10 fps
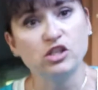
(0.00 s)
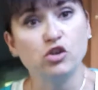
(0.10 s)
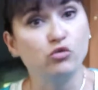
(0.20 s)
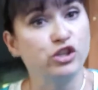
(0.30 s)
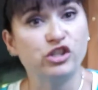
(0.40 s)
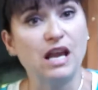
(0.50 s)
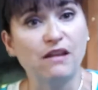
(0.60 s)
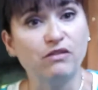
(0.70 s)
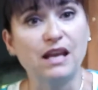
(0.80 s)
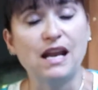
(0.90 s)
you
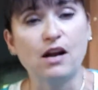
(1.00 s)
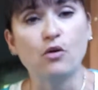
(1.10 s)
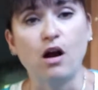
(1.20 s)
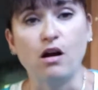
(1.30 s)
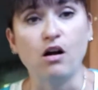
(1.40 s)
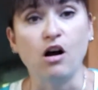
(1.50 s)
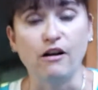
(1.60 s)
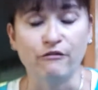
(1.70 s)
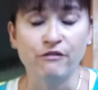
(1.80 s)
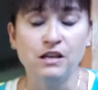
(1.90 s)
shave the hair
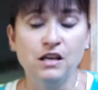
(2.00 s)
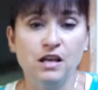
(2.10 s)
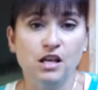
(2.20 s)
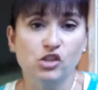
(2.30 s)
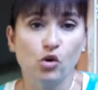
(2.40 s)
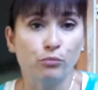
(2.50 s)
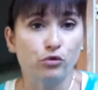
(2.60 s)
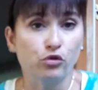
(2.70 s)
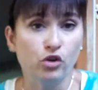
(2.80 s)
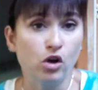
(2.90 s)
off. So
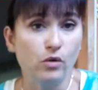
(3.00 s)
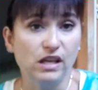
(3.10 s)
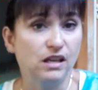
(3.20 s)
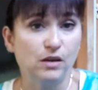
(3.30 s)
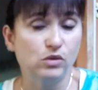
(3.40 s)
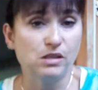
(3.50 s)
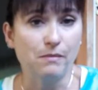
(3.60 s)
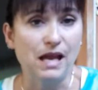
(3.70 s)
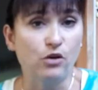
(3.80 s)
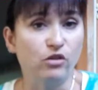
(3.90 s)
Bruno, it was a
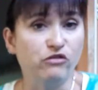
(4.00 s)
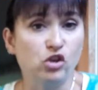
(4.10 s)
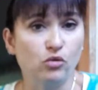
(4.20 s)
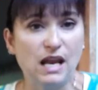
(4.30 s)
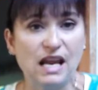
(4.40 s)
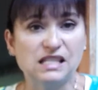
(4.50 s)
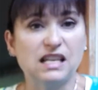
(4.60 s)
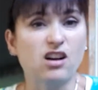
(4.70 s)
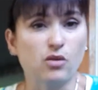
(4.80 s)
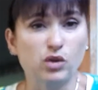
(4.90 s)
matter of 2 days.
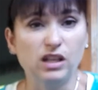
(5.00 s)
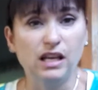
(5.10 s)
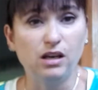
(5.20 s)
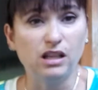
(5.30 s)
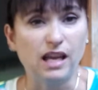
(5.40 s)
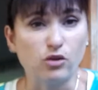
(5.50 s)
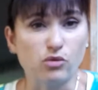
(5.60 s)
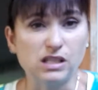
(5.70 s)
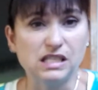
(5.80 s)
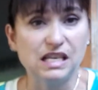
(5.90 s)
It got really like
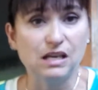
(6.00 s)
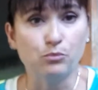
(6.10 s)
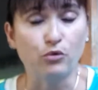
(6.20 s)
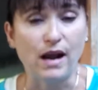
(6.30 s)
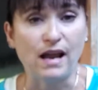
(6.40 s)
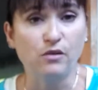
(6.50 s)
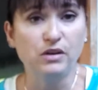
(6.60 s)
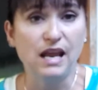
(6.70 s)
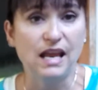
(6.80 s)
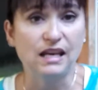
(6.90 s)
crusty and brown,
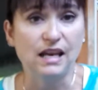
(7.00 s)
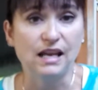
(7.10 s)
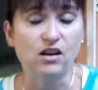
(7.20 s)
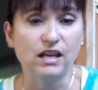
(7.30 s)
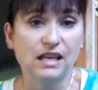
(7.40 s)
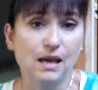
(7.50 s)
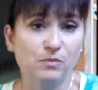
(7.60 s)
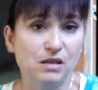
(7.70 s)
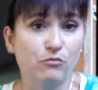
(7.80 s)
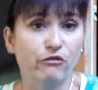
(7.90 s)
and I
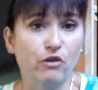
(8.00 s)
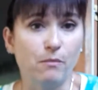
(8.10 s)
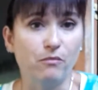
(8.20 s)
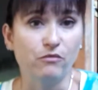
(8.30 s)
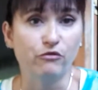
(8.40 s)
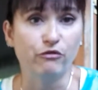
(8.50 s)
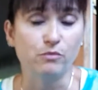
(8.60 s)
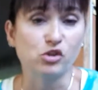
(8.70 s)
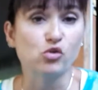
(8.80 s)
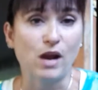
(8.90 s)
kept him from
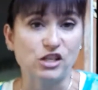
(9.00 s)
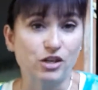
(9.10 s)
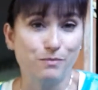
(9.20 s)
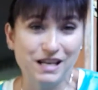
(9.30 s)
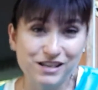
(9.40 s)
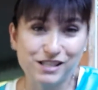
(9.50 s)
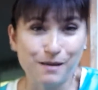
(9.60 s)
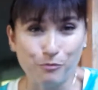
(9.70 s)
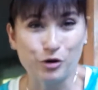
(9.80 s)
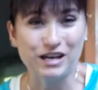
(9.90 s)
scratching because I
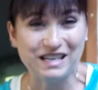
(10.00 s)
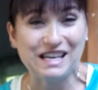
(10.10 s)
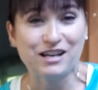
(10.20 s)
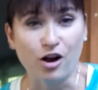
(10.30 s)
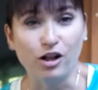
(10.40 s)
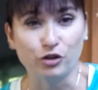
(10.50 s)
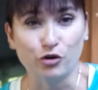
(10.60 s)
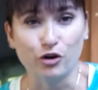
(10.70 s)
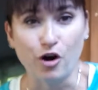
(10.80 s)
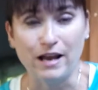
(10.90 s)
put an
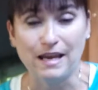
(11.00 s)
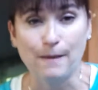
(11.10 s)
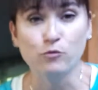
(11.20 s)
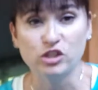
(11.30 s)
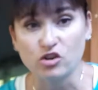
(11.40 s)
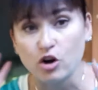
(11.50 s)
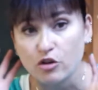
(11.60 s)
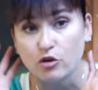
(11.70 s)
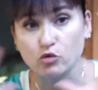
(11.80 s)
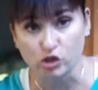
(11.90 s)
e-collar on him, which are
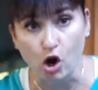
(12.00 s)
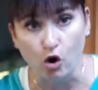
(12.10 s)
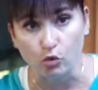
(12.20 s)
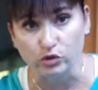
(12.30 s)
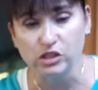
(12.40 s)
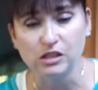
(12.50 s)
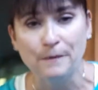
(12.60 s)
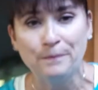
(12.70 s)
those cones.